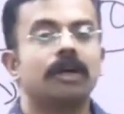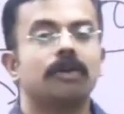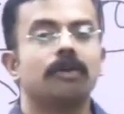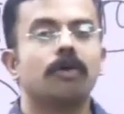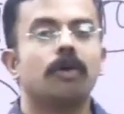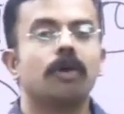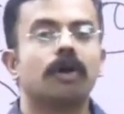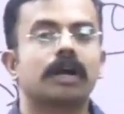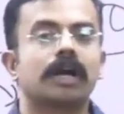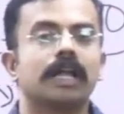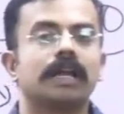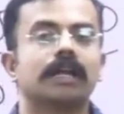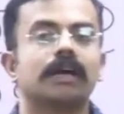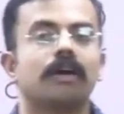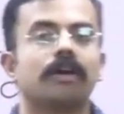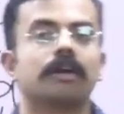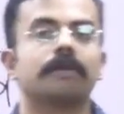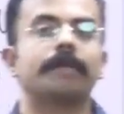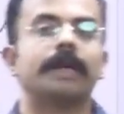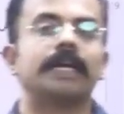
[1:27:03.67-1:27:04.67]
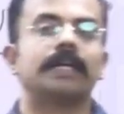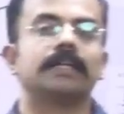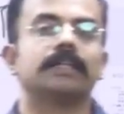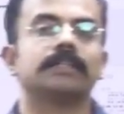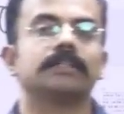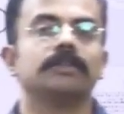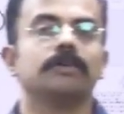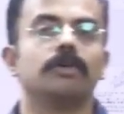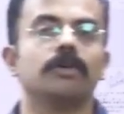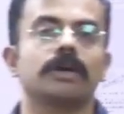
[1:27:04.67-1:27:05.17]
Local government
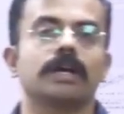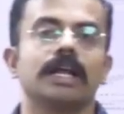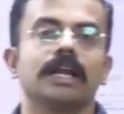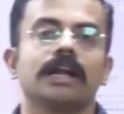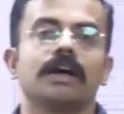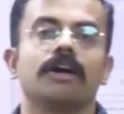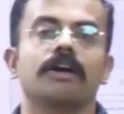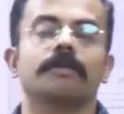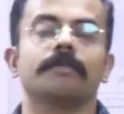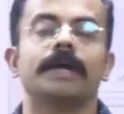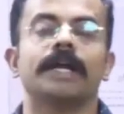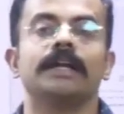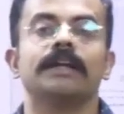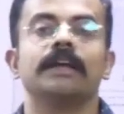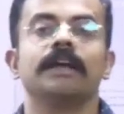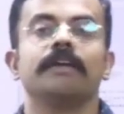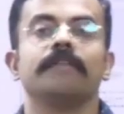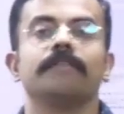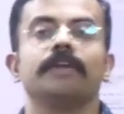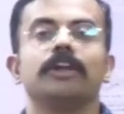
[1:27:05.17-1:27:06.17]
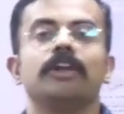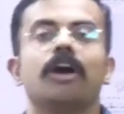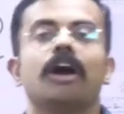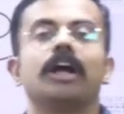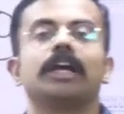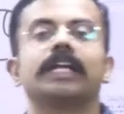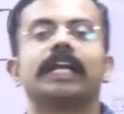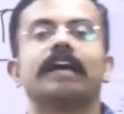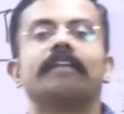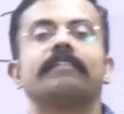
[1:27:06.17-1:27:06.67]
will
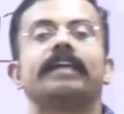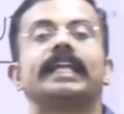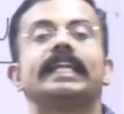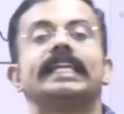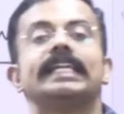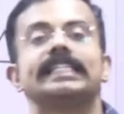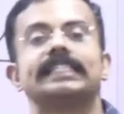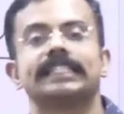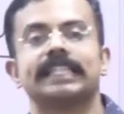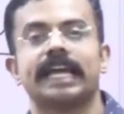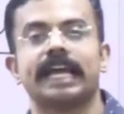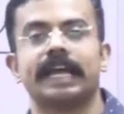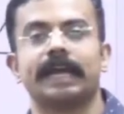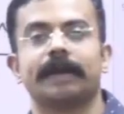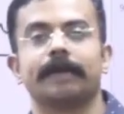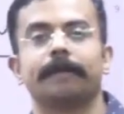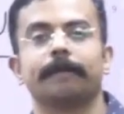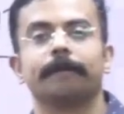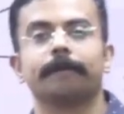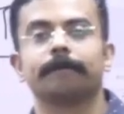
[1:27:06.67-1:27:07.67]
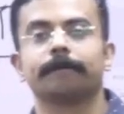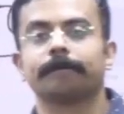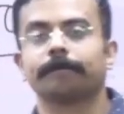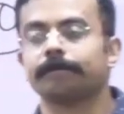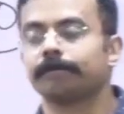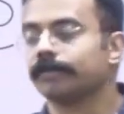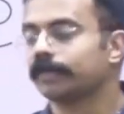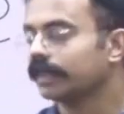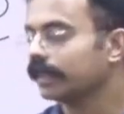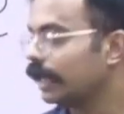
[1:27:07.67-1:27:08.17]
not have any say.
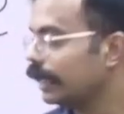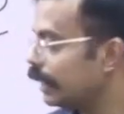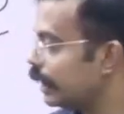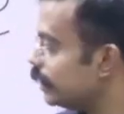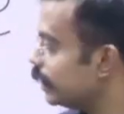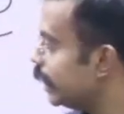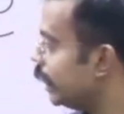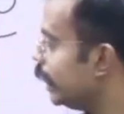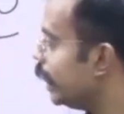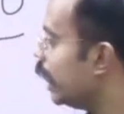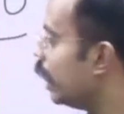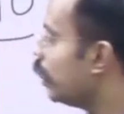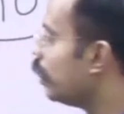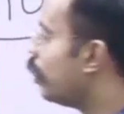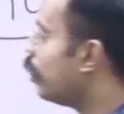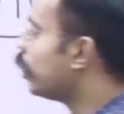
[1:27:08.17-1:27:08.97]
That is, Indian